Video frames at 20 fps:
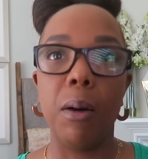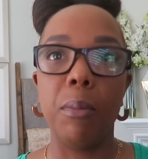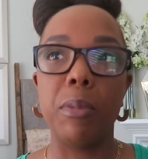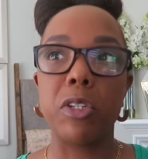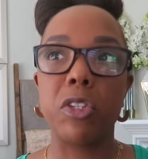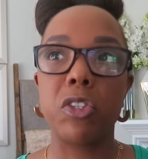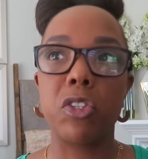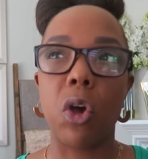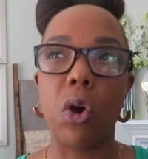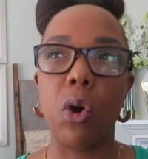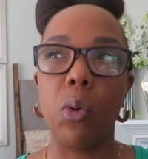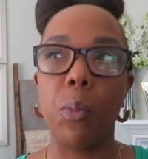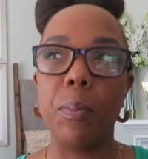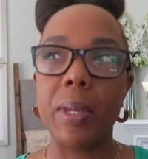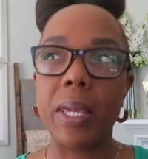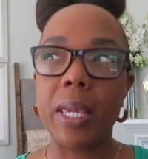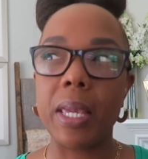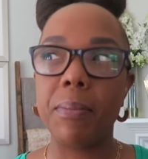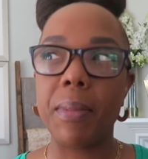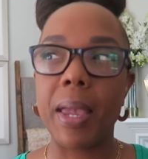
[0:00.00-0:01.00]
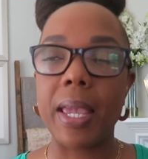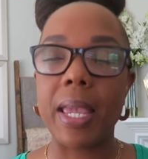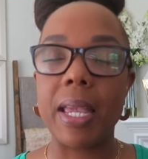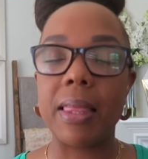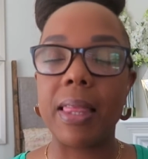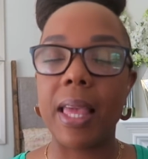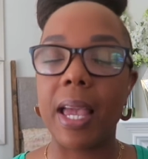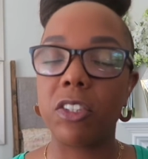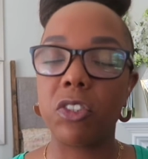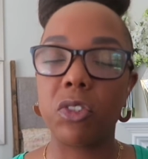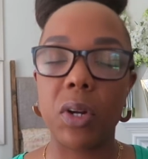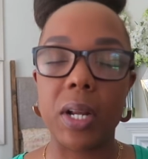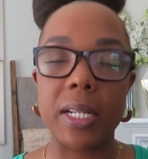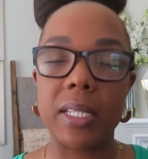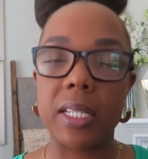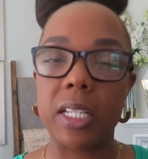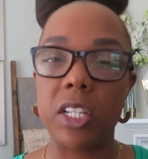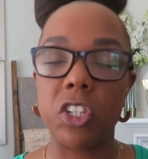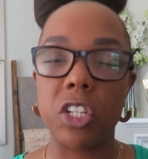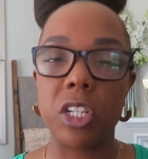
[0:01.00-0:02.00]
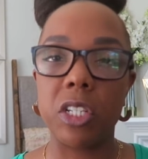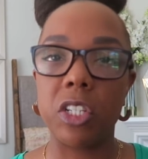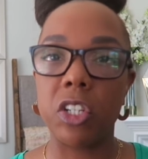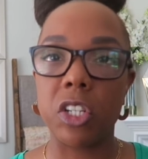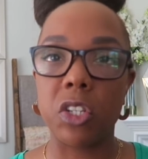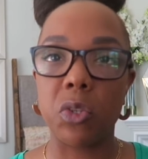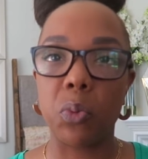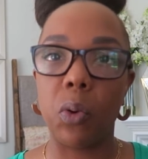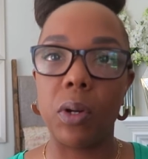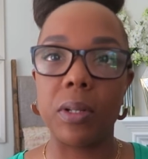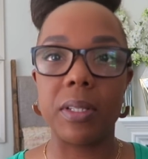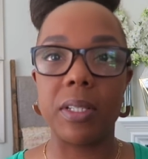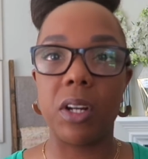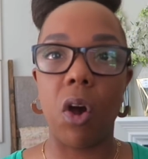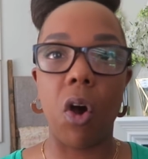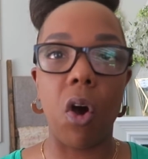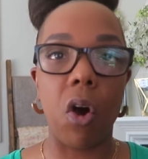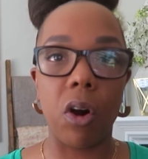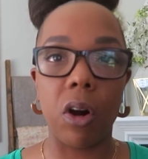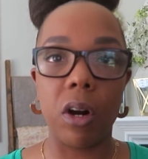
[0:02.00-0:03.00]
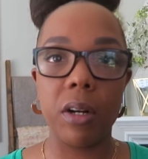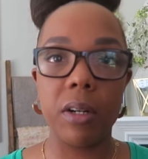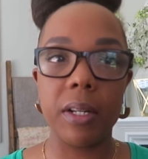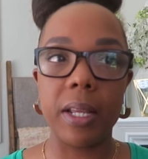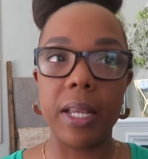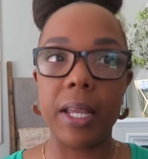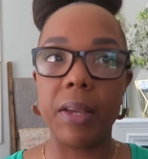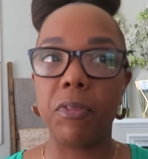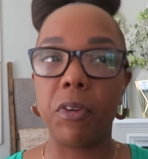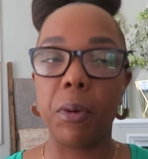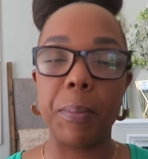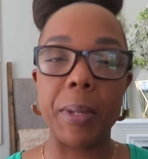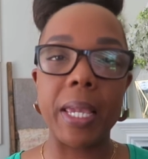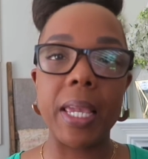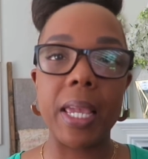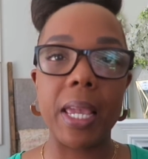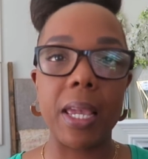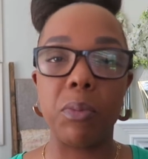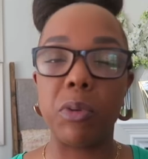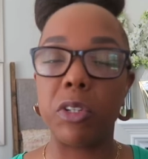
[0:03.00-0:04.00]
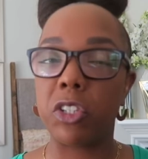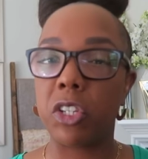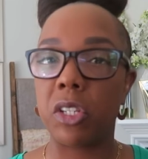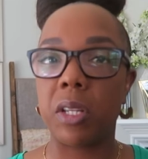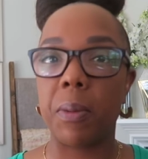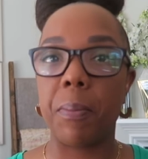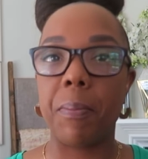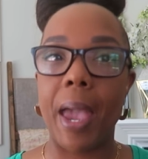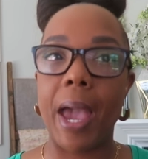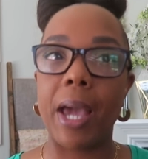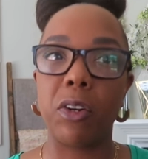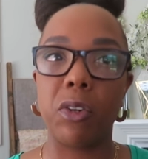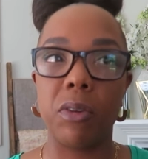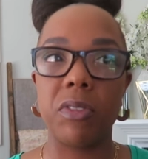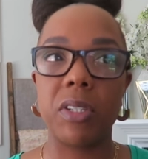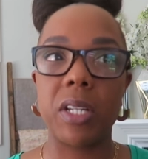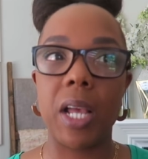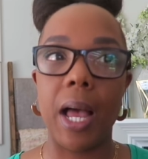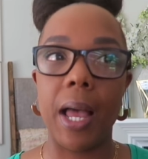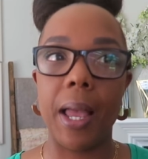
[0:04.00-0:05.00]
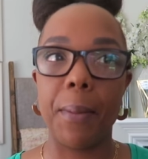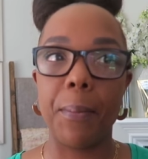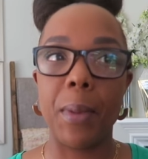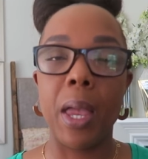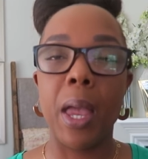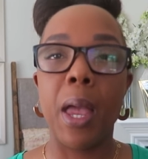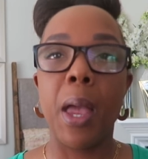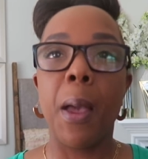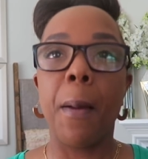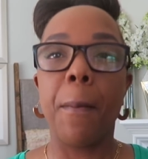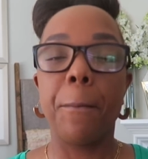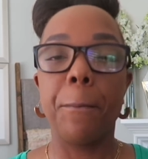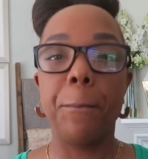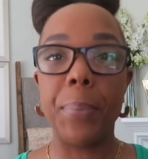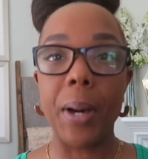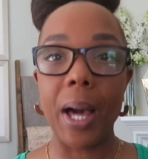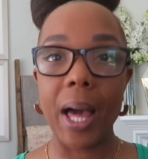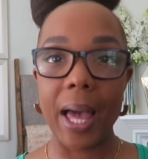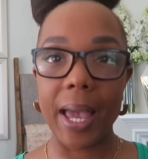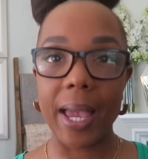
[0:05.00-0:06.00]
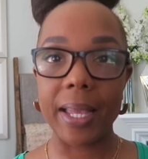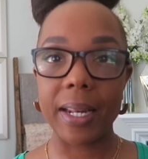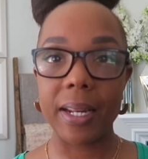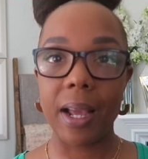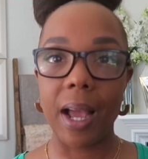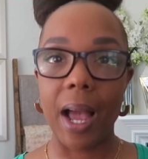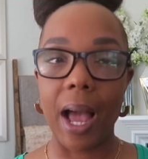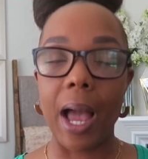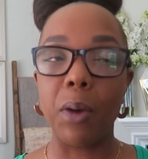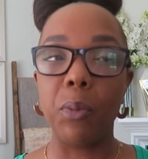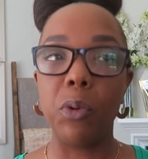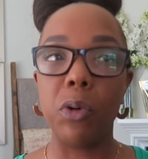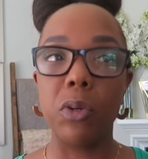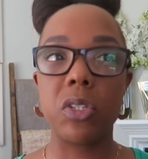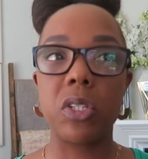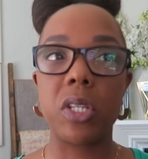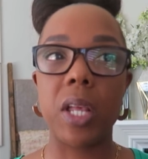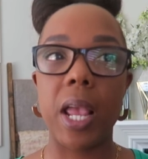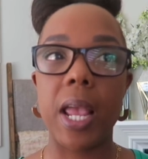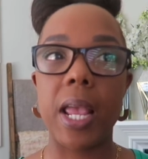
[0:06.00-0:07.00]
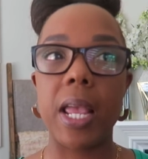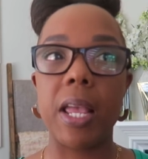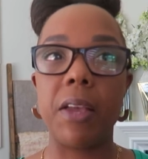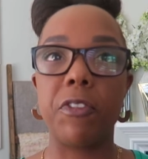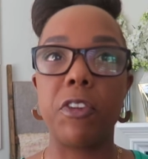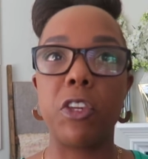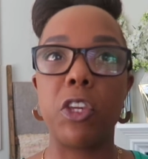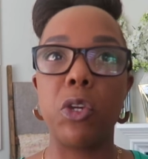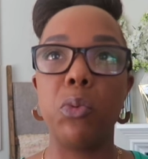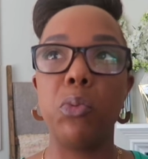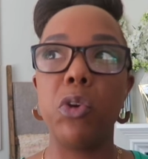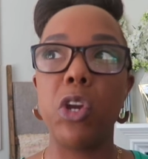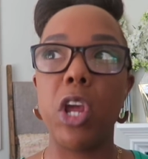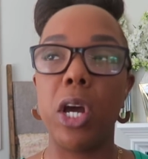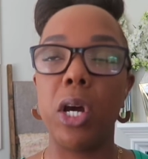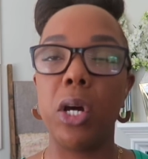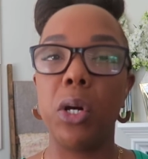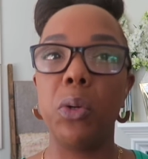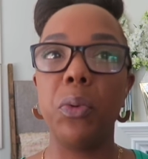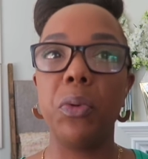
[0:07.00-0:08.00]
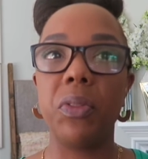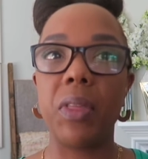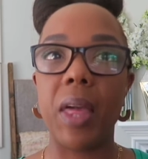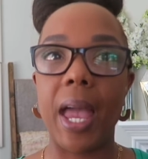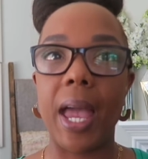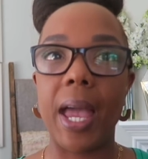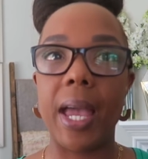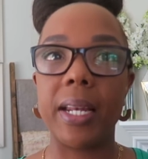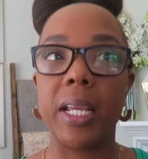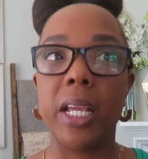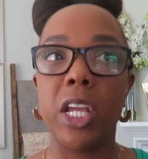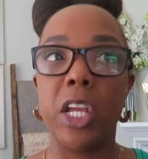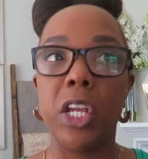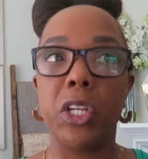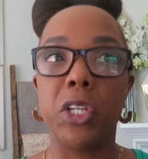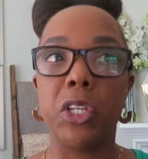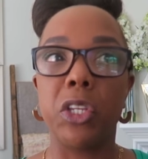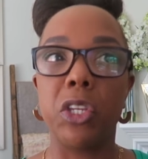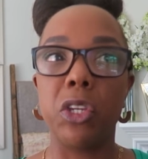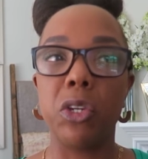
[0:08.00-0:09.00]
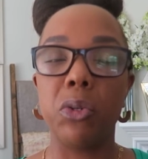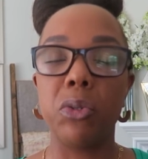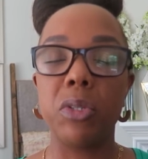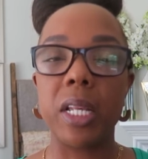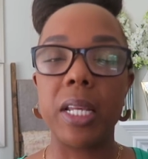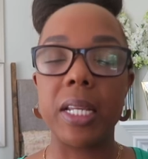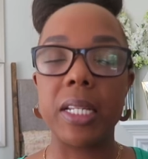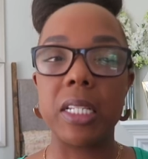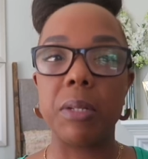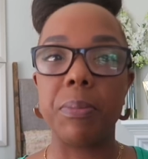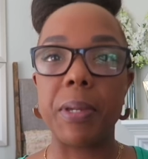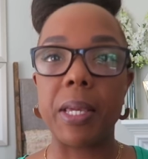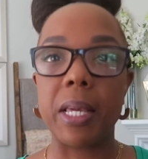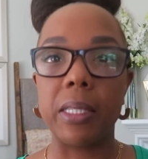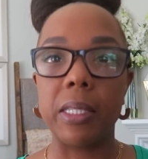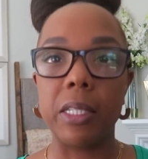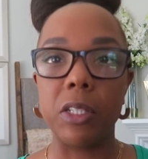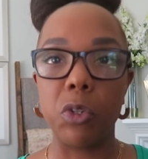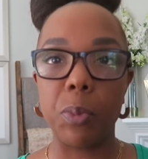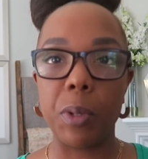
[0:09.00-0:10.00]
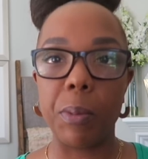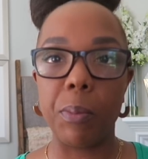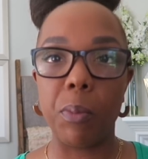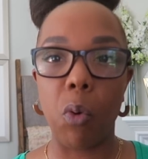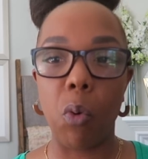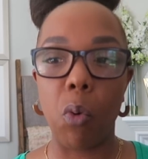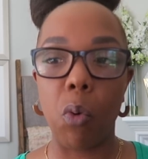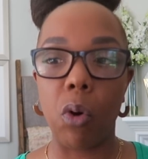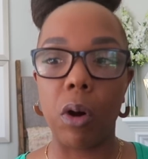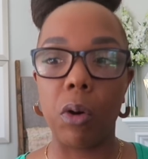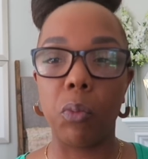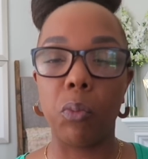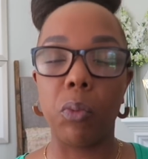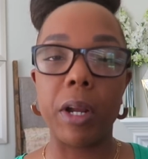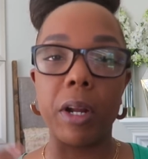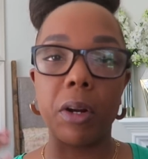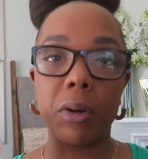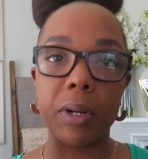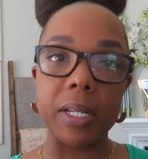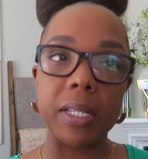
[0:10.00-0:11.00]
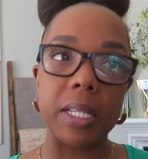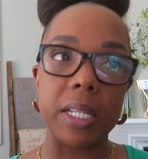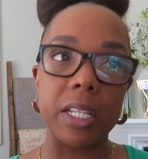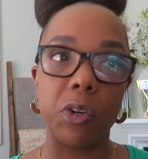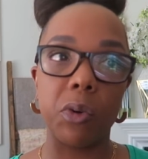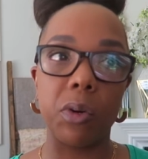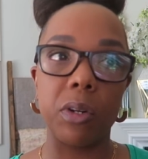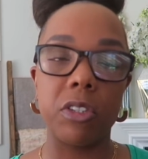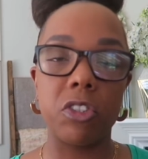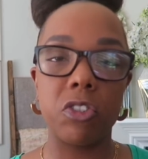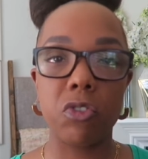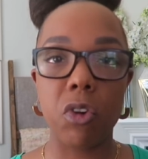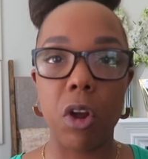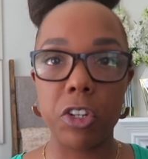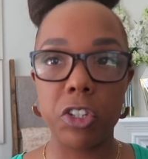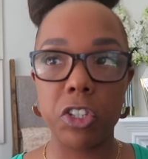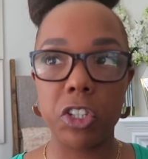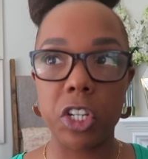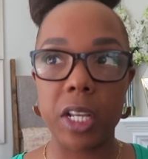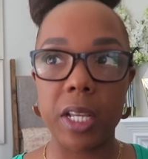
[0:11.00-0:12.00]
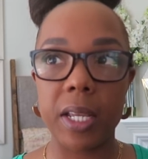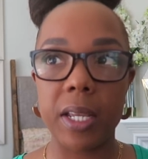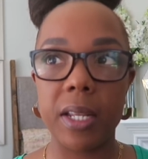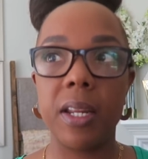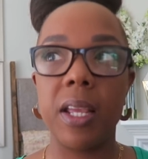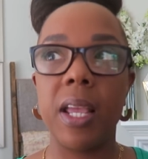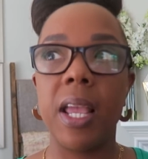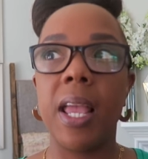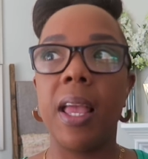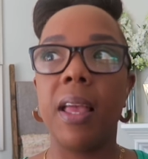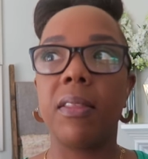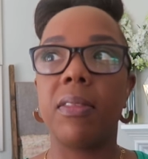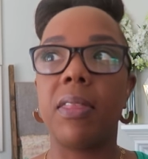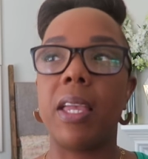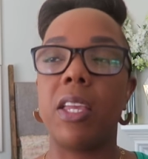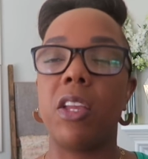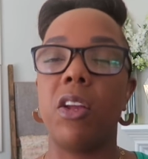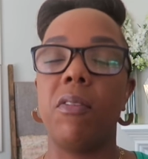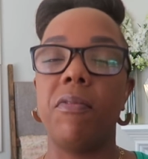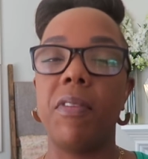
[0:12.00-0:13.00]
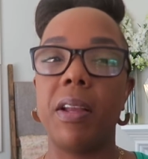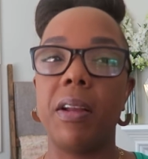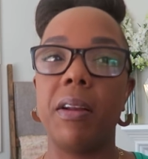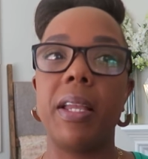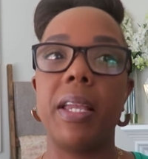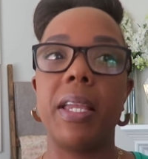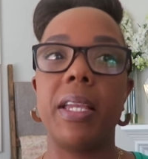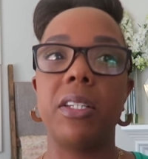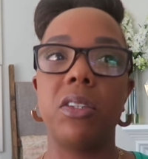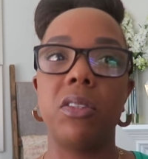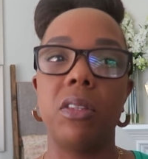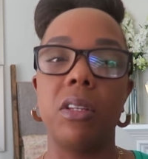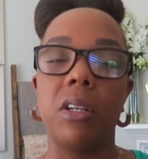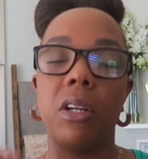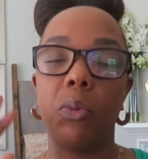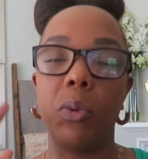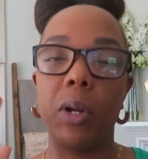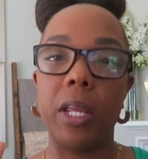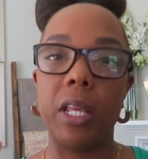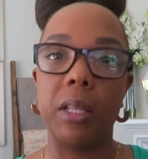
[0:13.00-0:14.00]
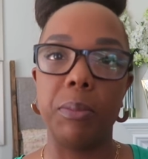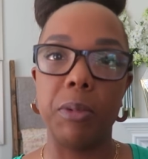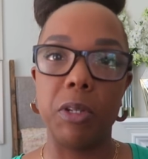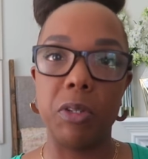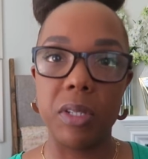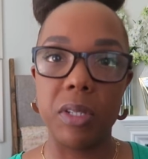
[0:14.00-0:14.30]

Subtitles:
So me making that transition just wasn't hard for me. It was just a matter of time. But I will say, if you know that you tend to be a little bit more rigorous in your instruction, that you're very into the curriculum you